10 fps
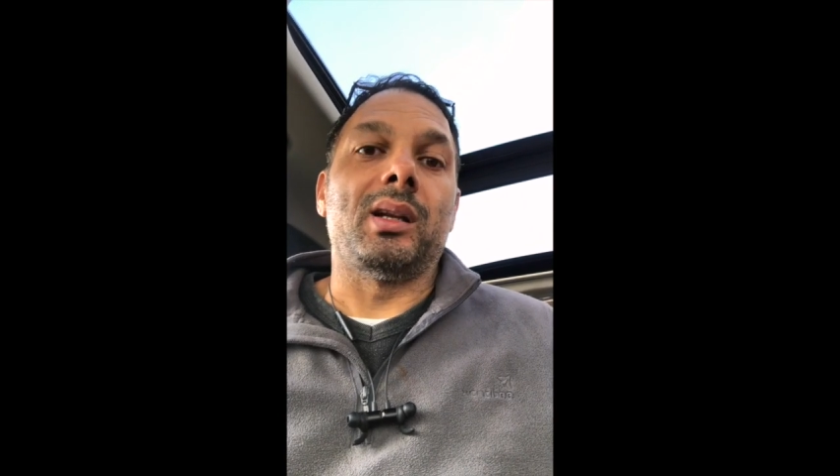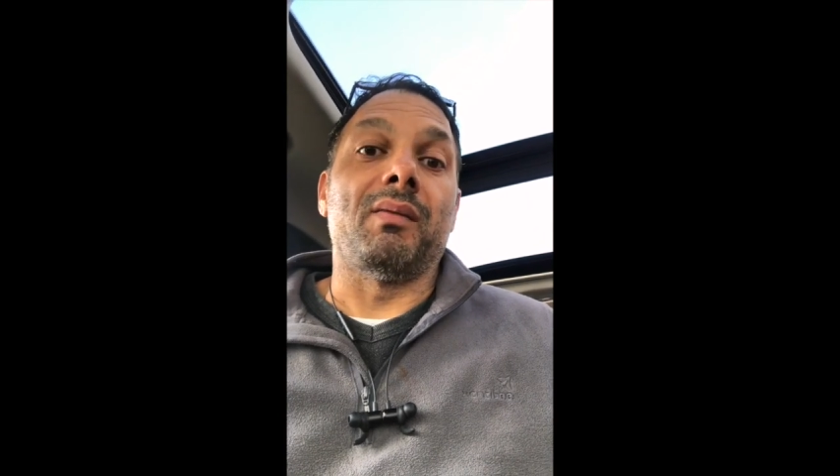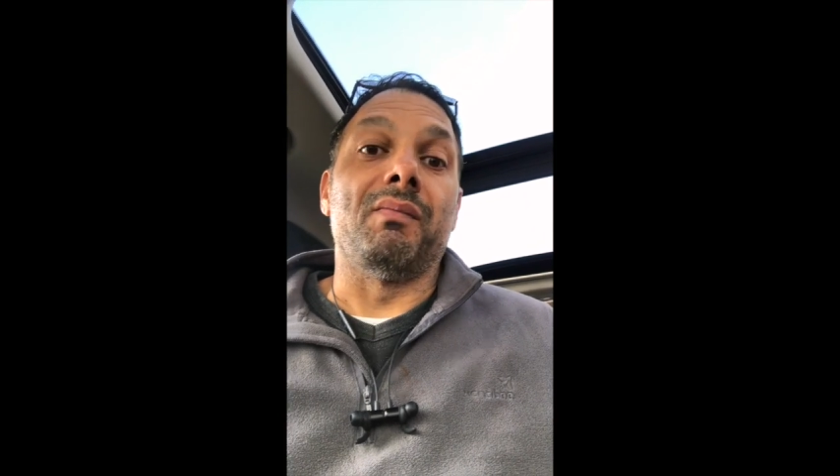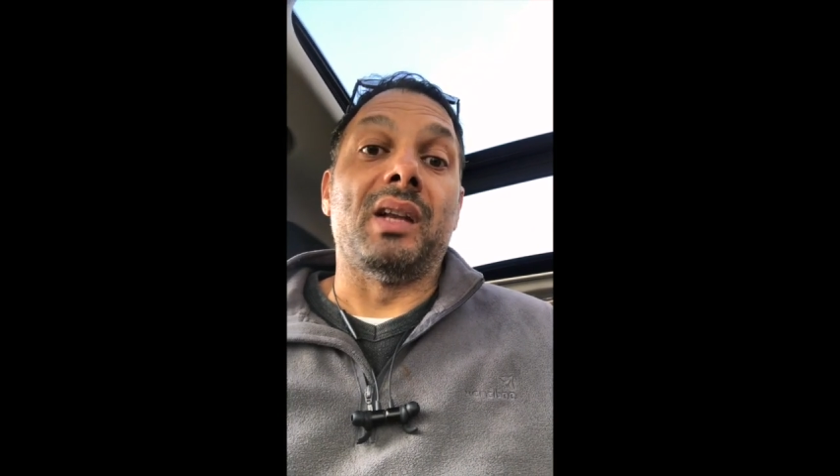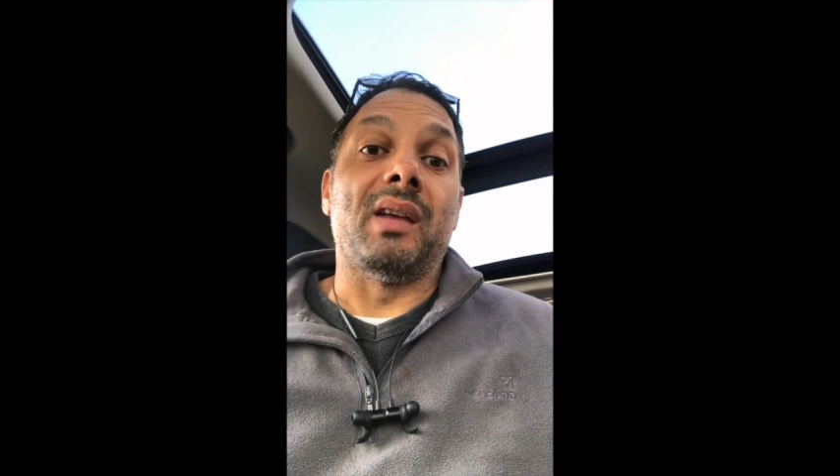I've
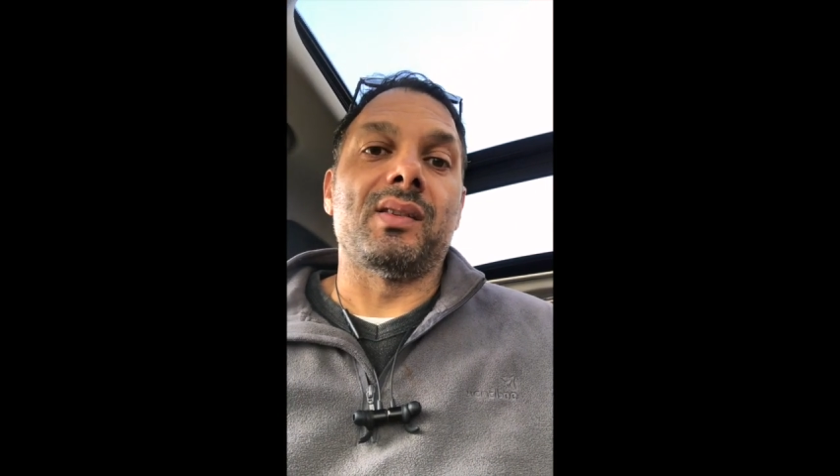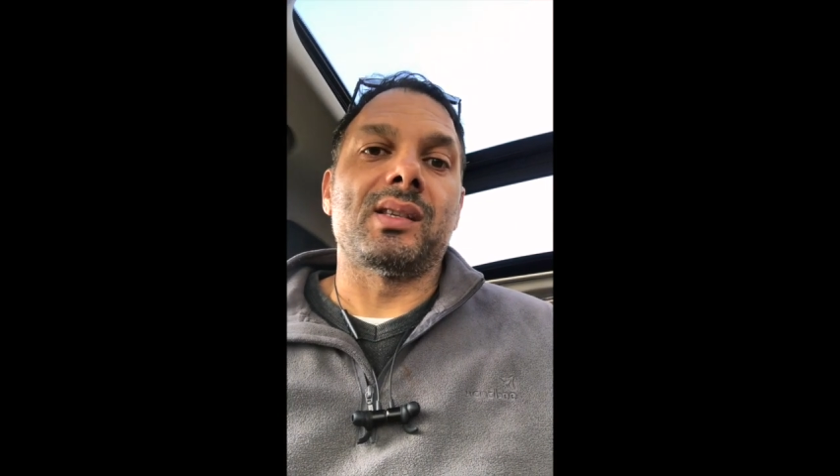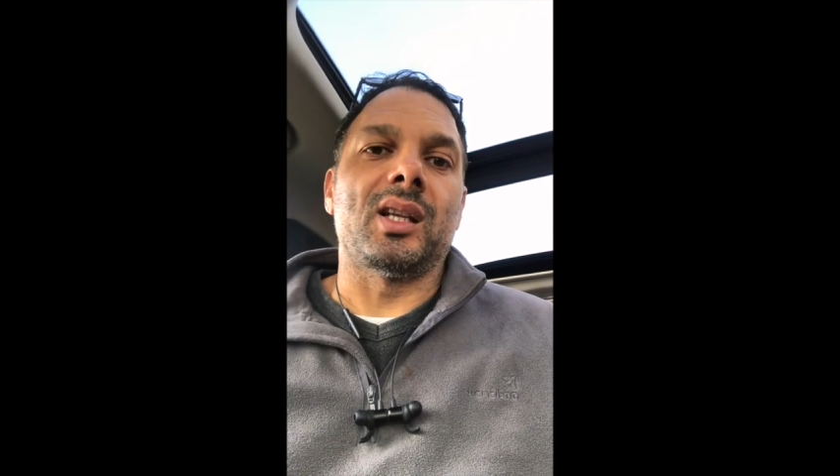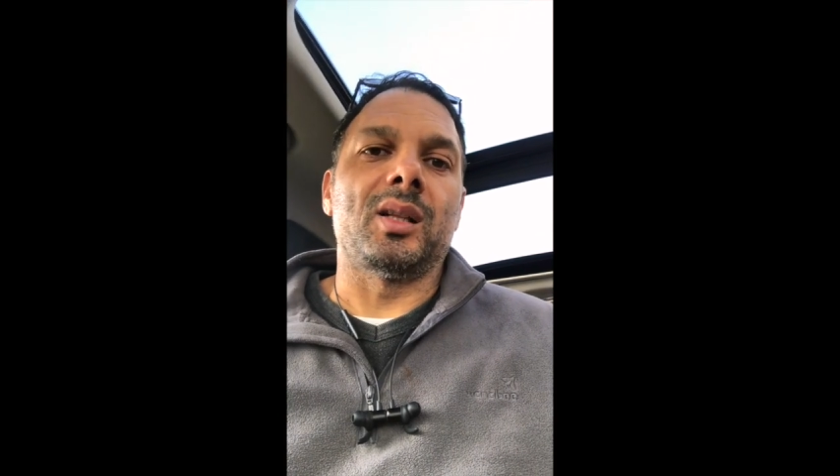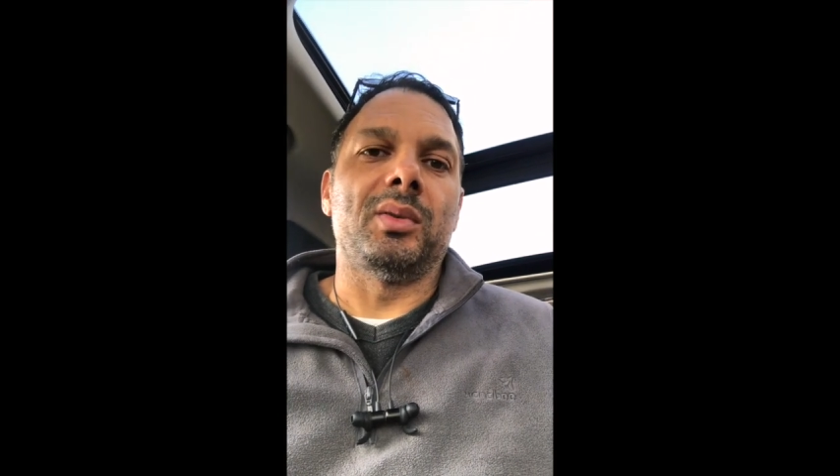never
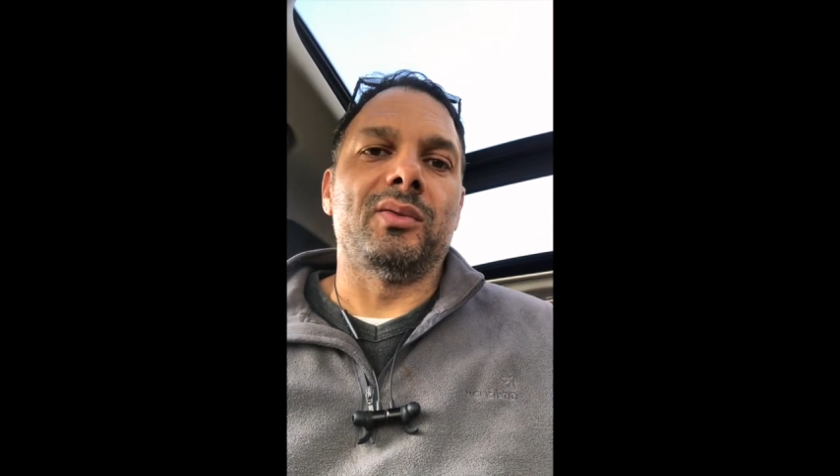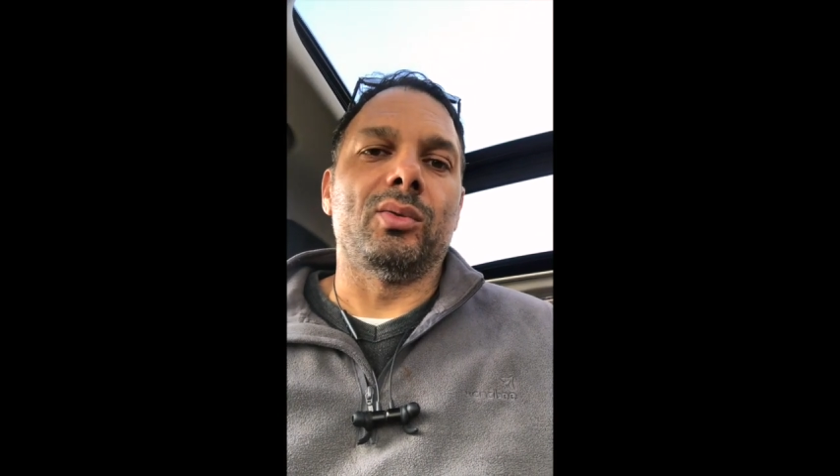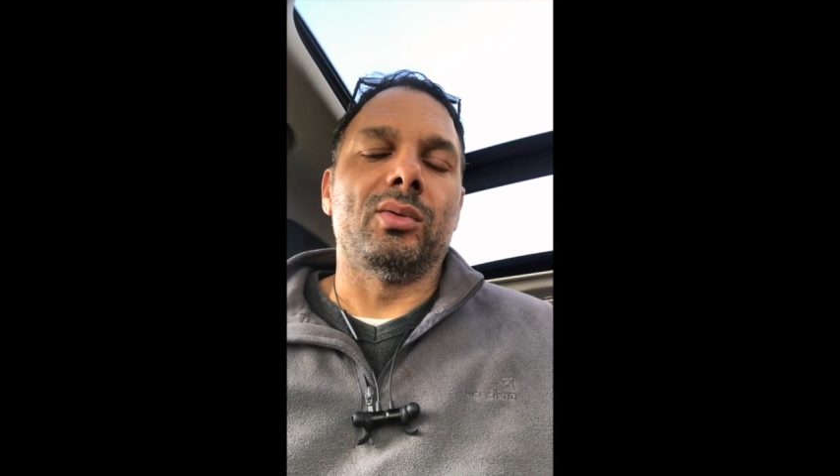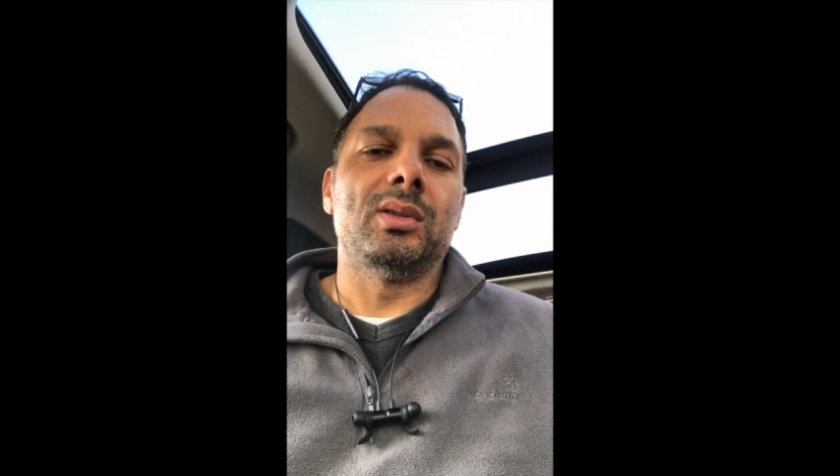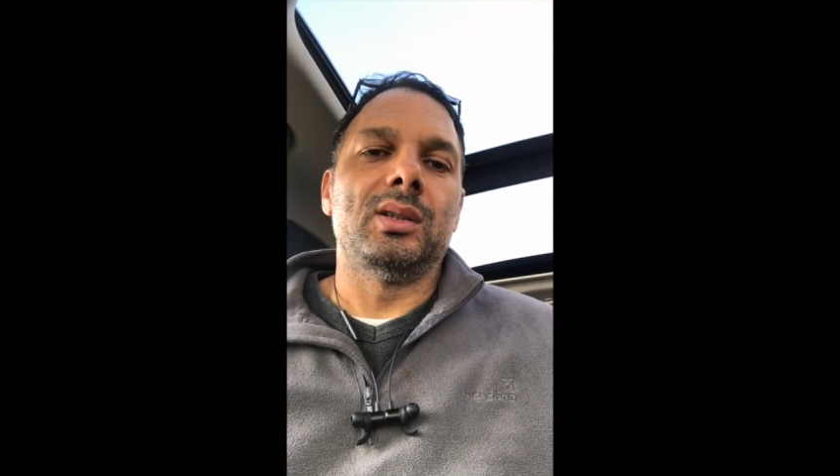sailed before.